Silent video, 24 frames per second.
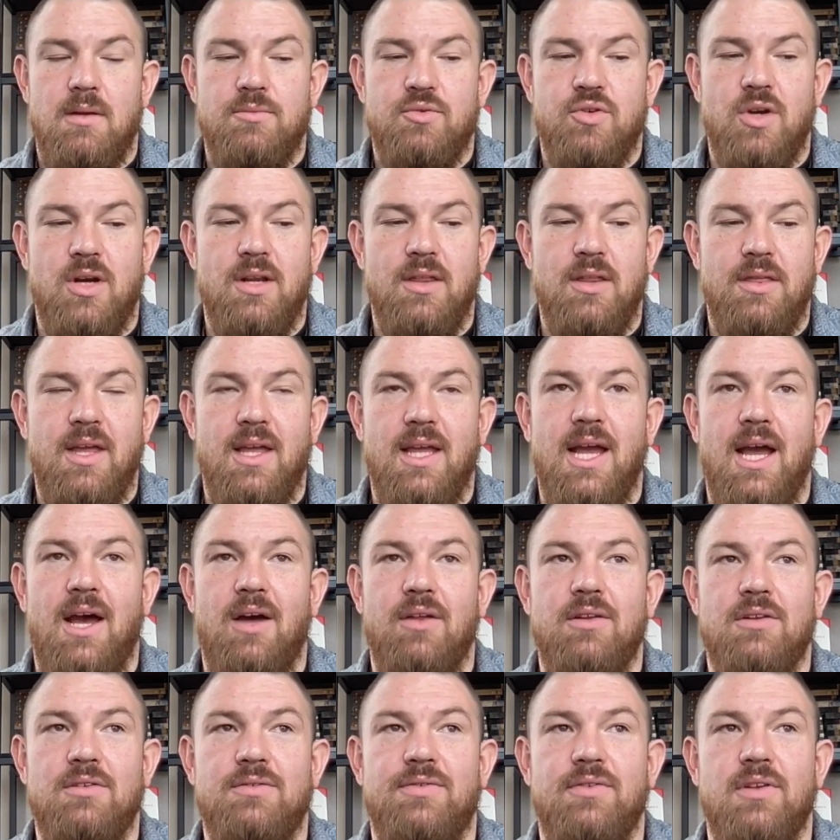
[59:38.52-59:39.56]
trying to think of how
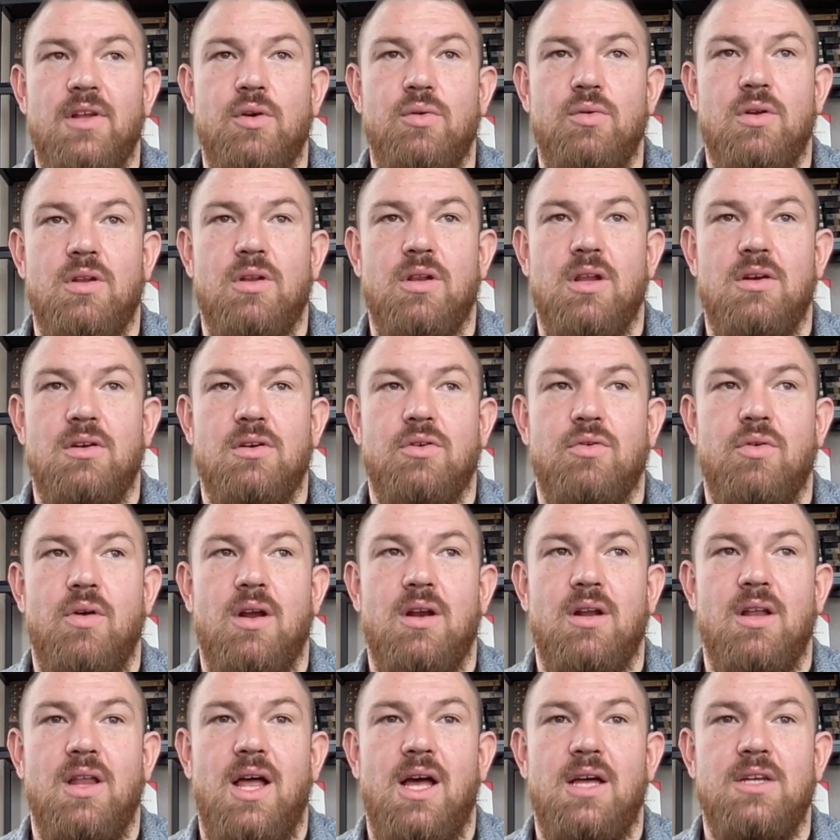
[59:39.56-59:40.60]
this flowed
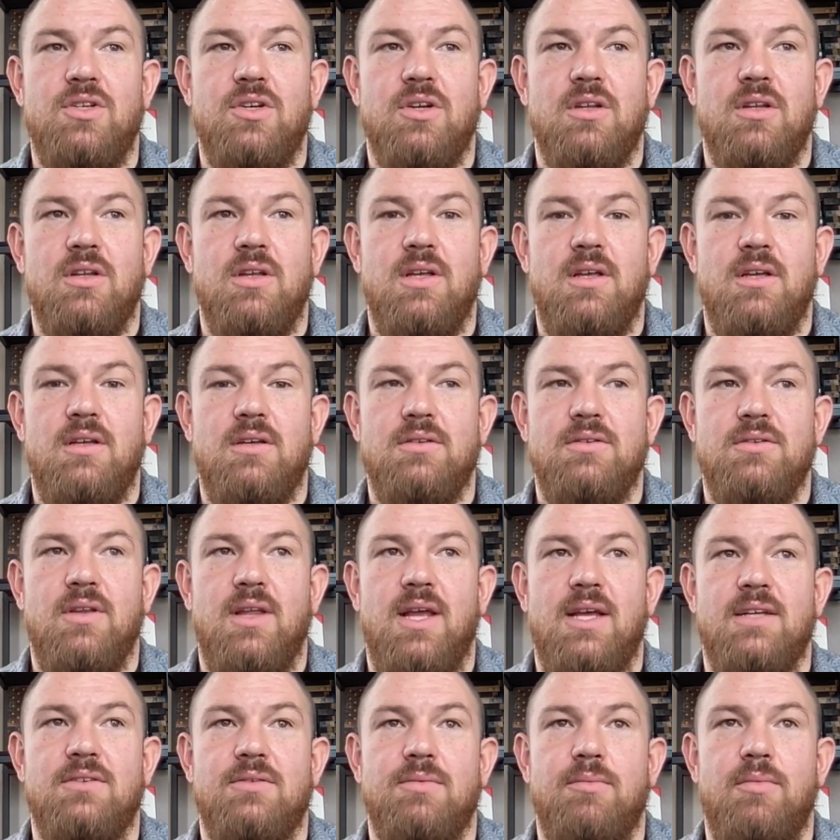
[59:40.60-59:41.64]
chronologically. So
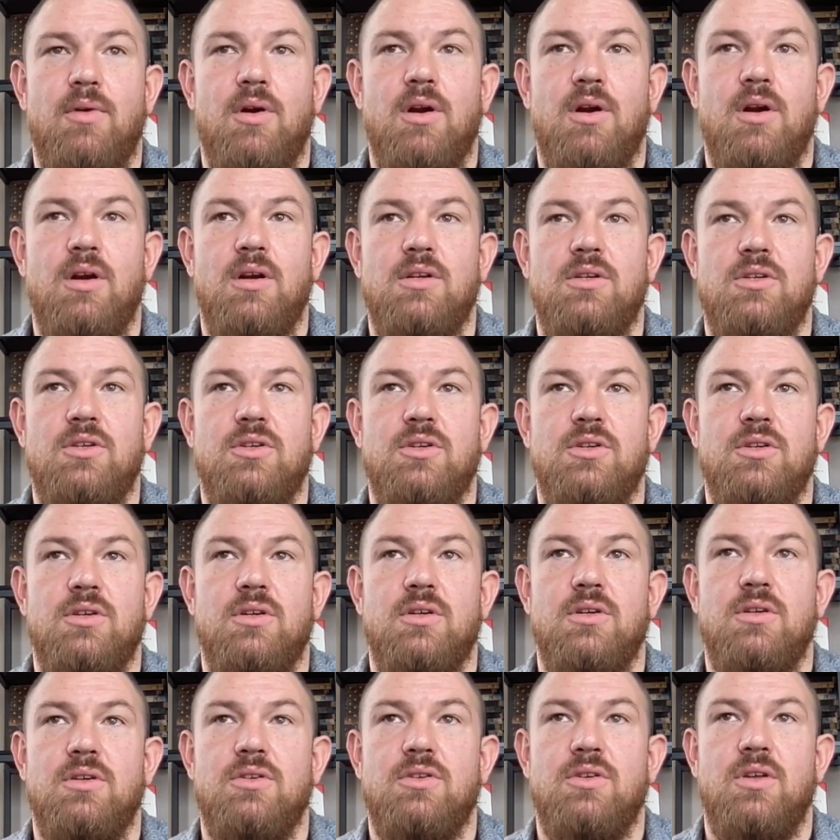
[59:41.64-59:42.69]
that's March,
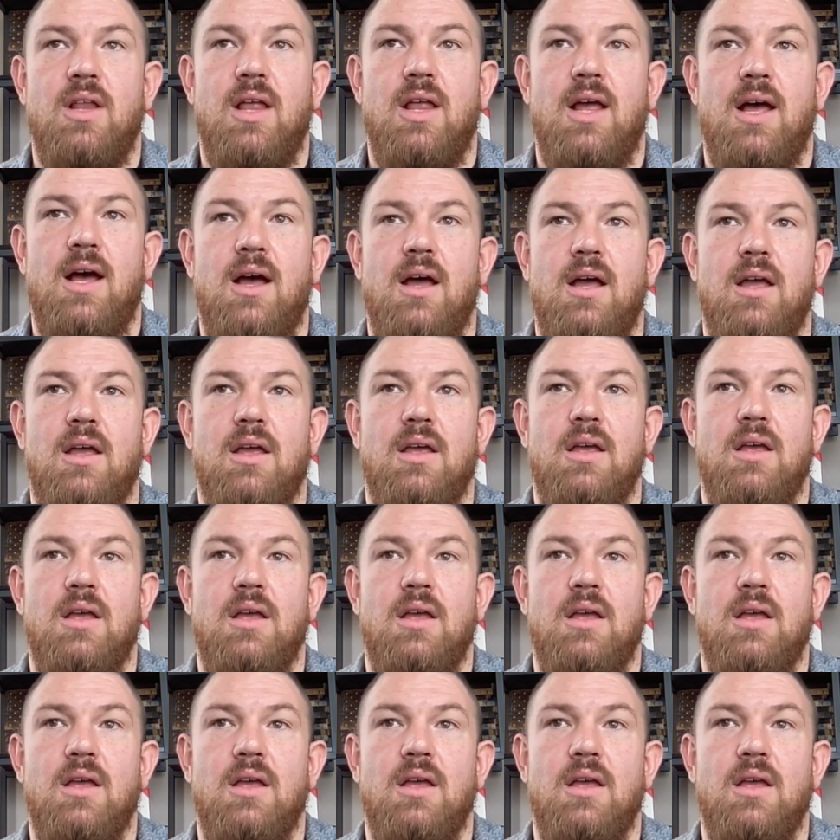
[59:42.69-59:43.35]
July.